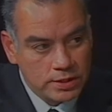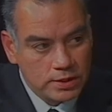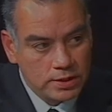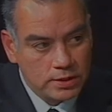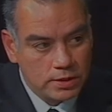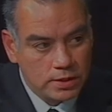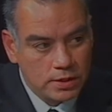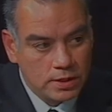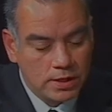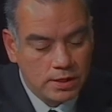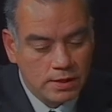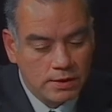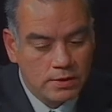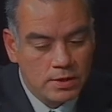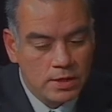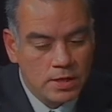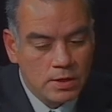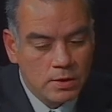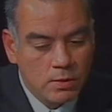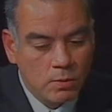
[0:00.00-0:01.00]
Uh, yeah
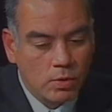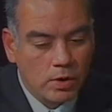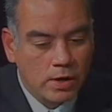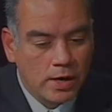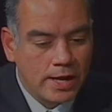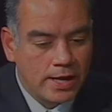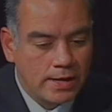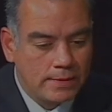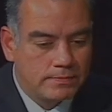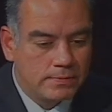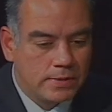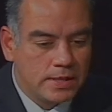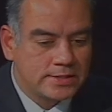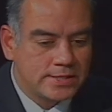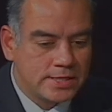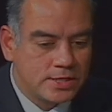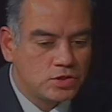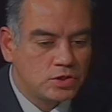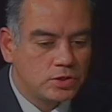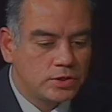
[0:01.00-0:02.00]
where I am
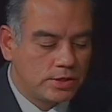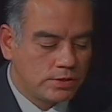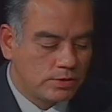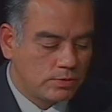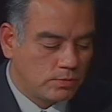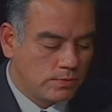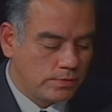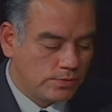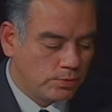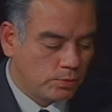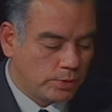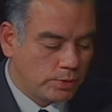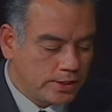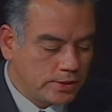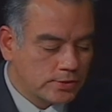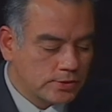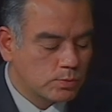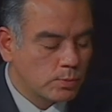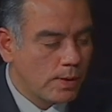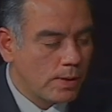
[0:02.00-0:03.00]
essentially the, the
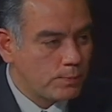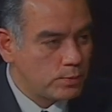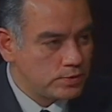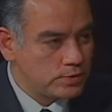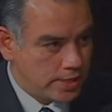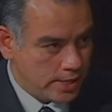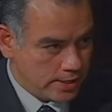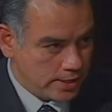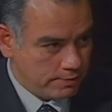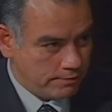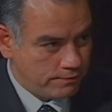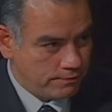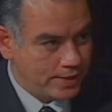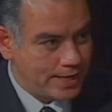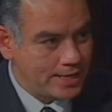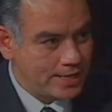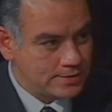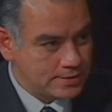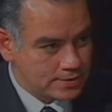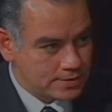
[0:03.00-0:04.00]
reader's representative
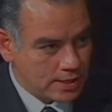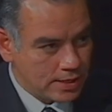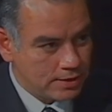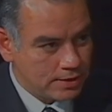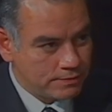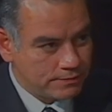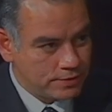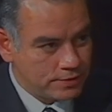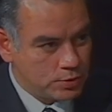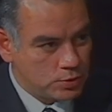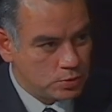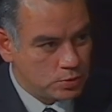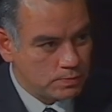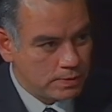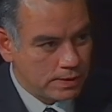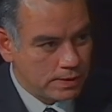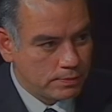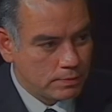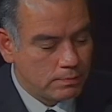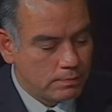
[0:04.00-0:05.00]
inside of the
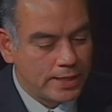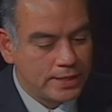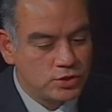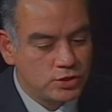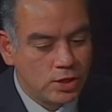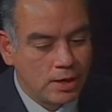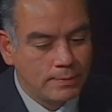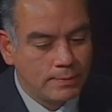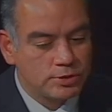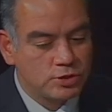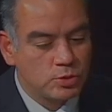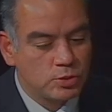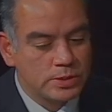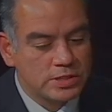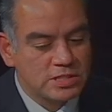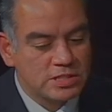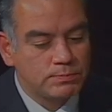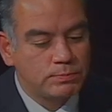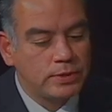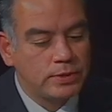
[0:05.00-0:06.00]
newspaper. Mm -hmm. My job is to
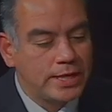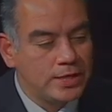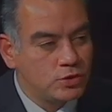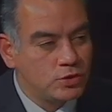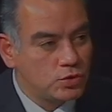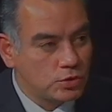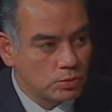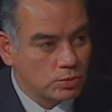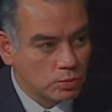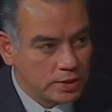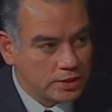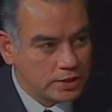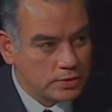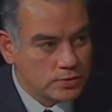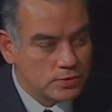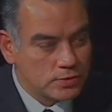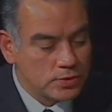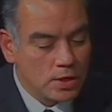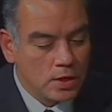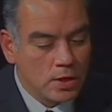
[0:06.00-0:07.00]
explain to the
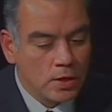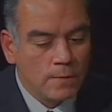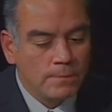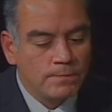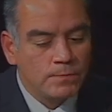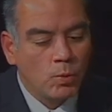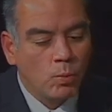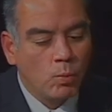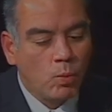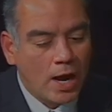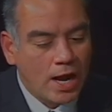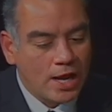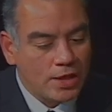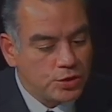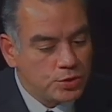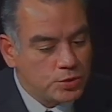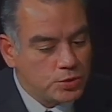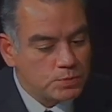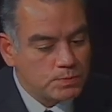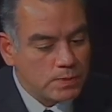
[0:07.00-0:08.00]
readers why
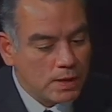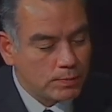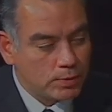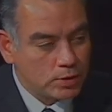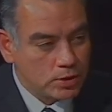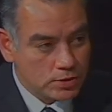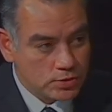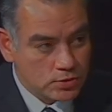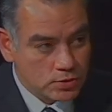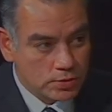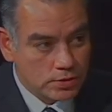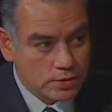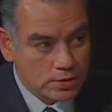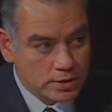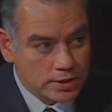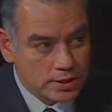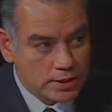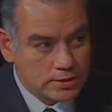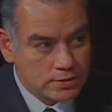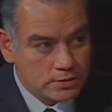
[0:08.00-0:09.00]
the newspaper does certain
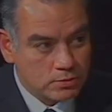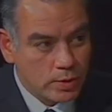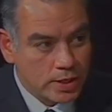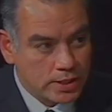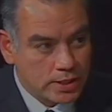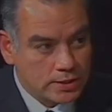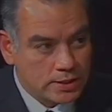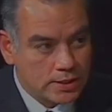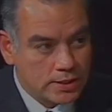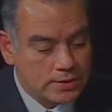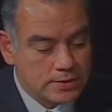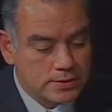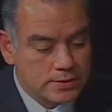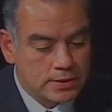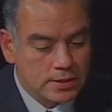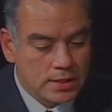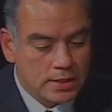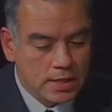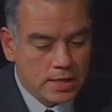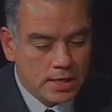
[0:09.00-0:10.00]
things the way it does,
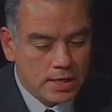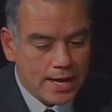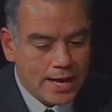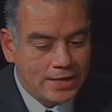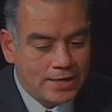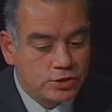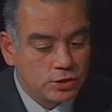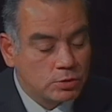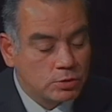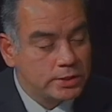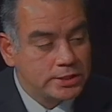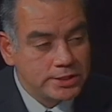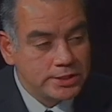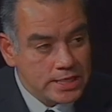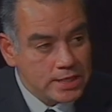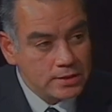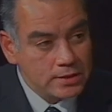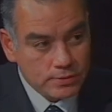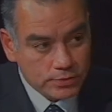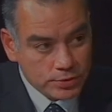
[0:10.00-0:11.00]
and to
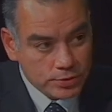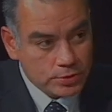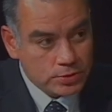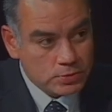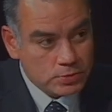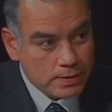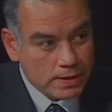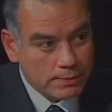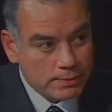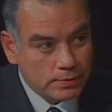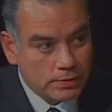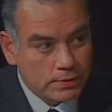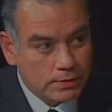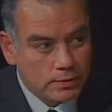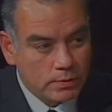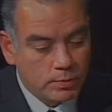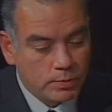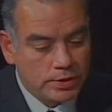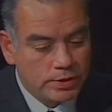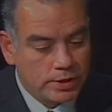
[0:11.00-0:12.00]
critique the newspaper
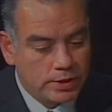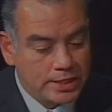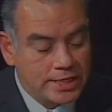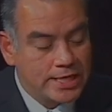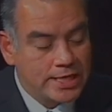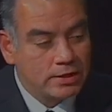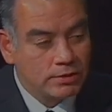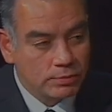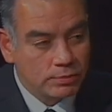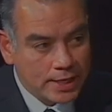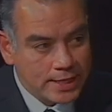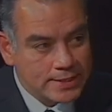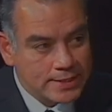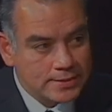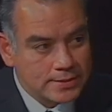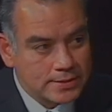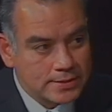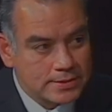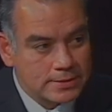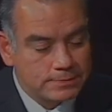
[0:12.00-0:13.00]
when the need
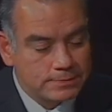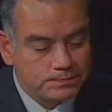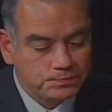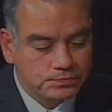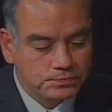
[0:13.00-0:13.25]
arises.